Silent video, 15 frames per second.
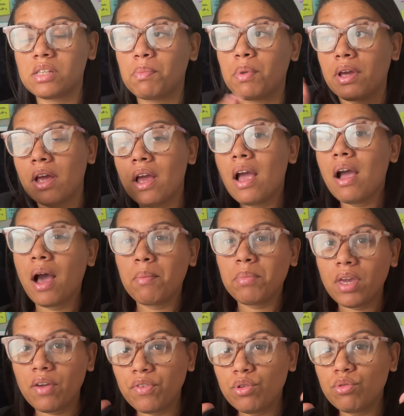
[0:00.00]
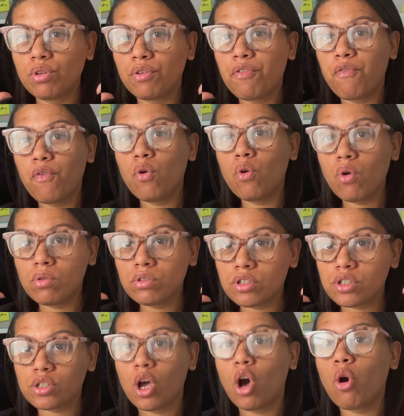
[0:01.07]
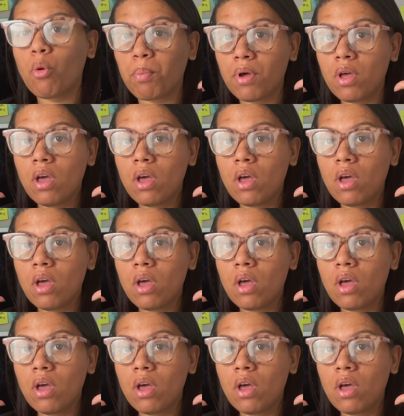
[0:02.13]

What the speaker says: But I'm giving you the full scope